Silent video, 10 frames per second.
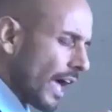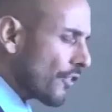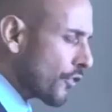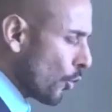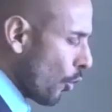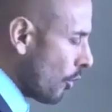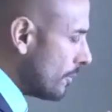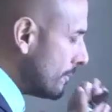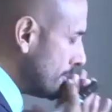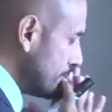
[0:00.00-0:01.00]
that
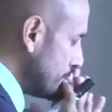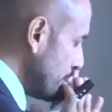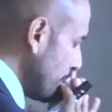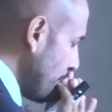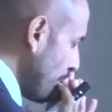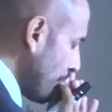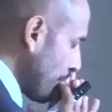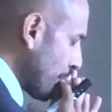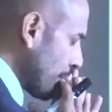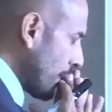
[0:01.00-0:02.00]
thought.
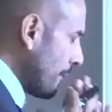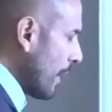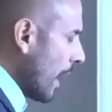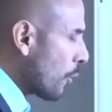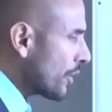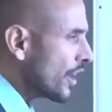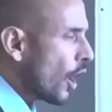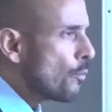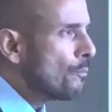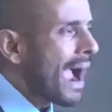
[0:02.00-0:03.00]
I want to
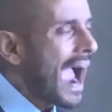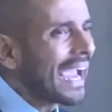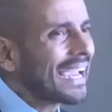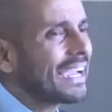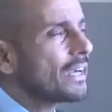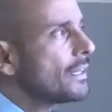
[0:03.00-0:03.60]
go back